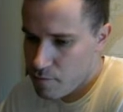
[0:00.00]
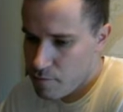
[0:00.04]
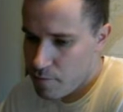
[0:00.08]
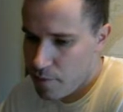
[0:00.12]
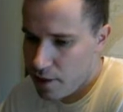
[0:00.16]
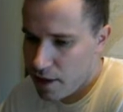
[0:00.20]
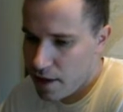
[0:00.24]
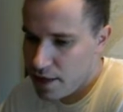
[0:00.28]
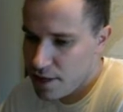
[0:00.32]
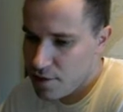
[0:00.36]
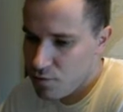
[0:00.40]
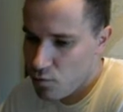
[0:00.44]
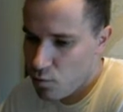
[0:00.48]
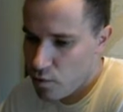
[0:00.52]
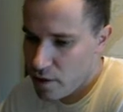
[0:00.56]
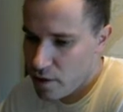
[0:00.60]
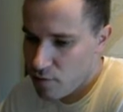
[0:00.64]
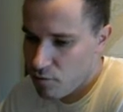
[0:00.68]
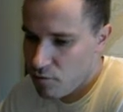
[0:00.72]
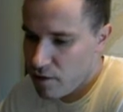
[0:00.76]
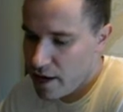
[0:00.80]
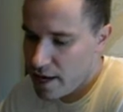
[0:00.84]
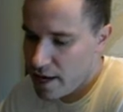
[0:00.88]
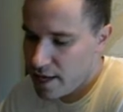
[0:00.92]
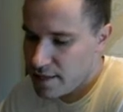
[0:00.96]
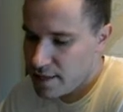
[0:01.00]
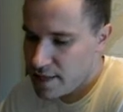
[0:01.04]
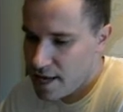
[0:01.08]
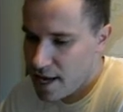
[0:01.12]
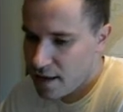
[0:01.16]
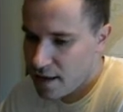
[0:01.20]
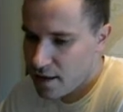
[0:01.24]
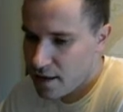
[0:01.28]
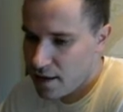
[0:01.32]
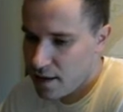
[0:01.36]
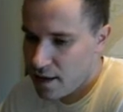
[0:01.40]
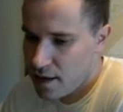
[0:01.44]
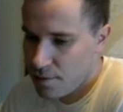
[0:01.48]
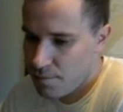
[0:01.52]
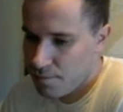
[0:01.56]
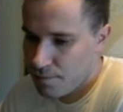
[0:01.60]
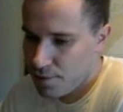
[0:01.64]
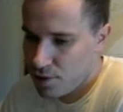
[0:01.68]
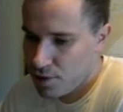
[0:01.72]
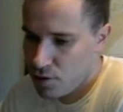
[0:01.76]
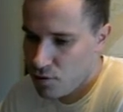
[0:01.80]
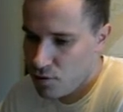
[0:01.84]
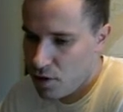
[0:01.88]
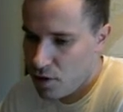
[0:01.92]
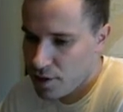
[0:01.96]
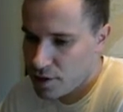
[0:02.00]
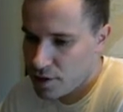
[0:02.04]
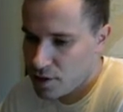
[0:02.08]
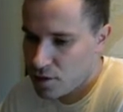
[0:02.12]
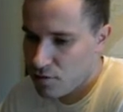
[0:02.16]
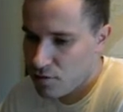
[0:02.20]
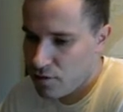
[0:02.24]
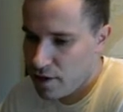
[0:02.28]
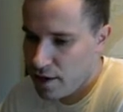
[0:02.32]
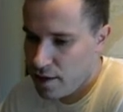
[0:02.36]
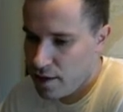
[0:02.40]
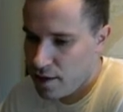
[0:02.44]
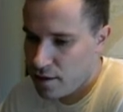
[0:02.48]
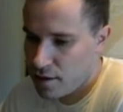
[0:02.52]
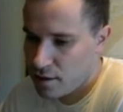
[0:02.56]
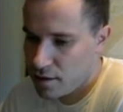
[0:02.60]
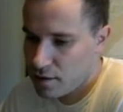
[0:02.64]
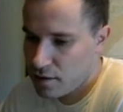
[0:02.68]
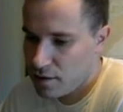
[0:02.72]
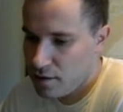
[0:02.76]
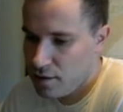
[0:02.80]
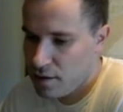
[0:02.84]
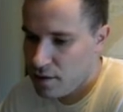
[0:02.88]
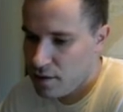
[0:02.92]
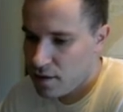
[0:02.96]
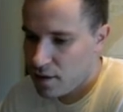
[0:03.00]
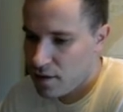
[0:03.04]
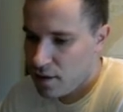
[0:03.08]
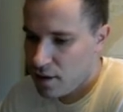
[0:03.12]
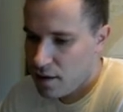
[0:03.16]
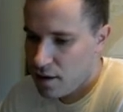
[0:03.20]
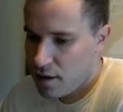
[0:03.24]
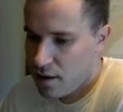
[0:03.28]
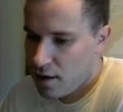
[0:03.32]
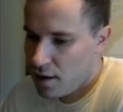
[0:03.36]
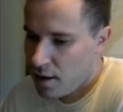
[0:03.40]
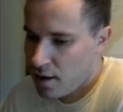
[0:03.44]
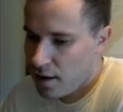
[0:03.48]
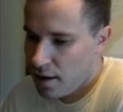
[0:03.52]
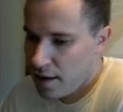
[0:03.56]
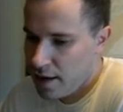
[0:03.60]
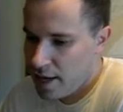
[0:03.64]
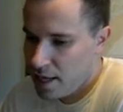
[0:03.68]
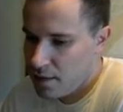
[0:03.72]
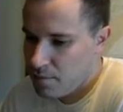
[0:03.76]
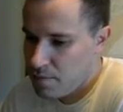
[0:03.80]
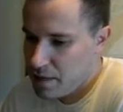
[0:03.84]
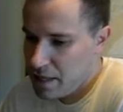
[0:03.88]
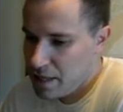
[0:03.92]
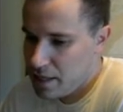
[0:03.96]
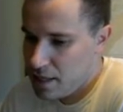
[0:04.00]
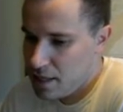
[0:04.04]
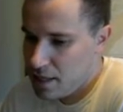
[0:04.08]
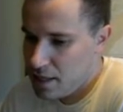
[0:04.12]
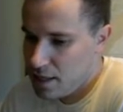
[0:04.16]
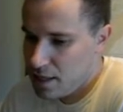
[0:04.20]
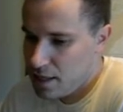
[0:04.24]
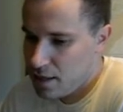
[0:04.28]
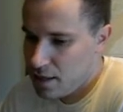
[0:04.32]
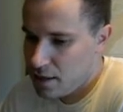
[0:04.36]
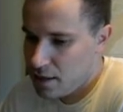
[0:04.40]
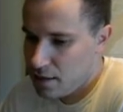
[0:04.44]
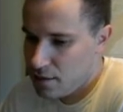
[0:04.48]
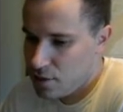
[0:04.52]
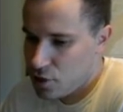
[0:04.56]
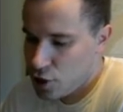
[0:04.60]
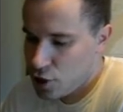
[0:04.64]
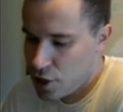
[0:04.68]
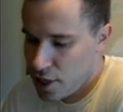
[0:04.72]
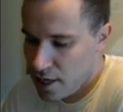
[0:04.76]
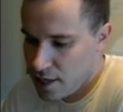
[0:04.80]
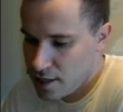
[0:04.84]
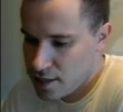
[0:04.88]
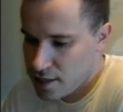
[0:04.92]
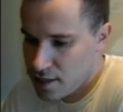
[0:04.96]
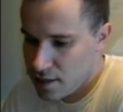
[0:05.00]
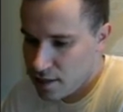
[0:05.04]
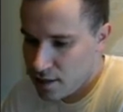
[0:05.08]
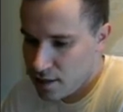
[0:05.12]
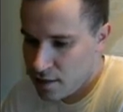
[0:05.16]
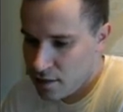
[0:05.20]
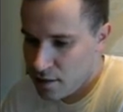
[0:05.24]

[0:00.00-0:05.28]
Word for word: But with red attacking and blue also right here, uh, I'd be chancing